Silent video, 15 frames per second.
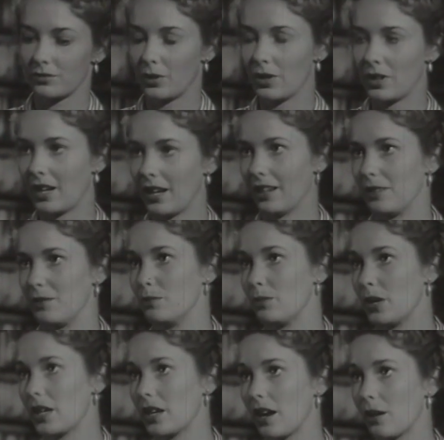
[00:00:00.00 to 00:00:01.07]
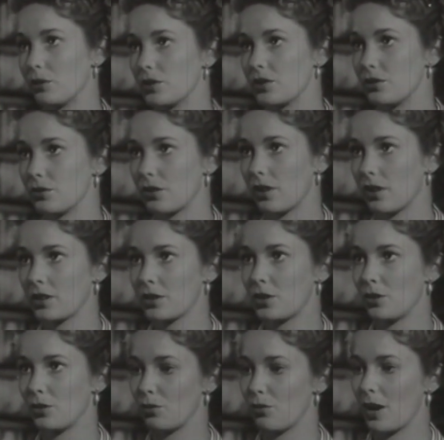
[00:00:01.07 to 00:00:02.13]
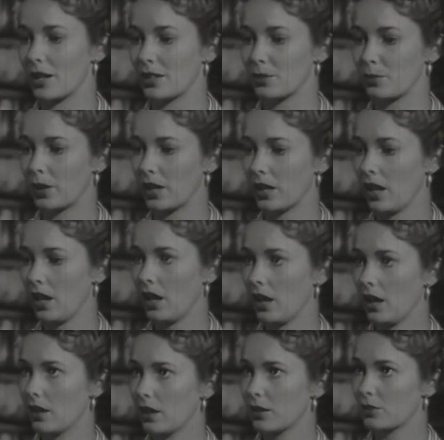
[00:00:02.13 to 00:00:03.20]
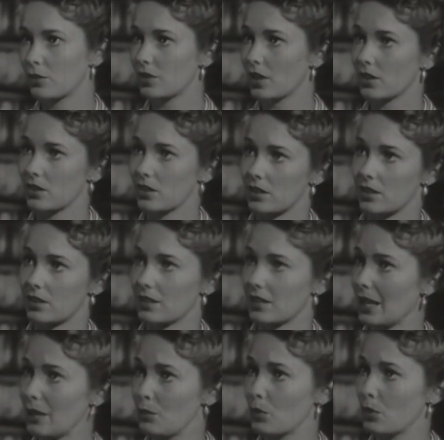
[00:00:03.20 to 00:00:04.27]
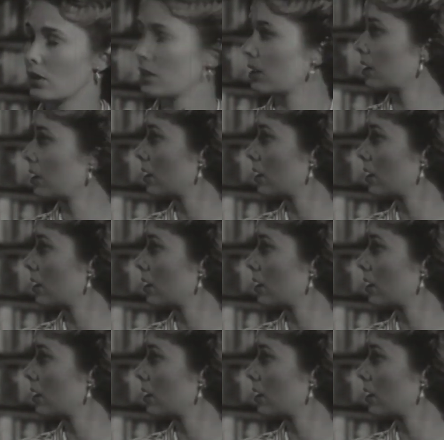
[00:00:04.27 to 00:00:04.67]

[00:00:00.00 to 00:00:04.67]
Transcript: Well, I admit I was drawn to you once, but just the same.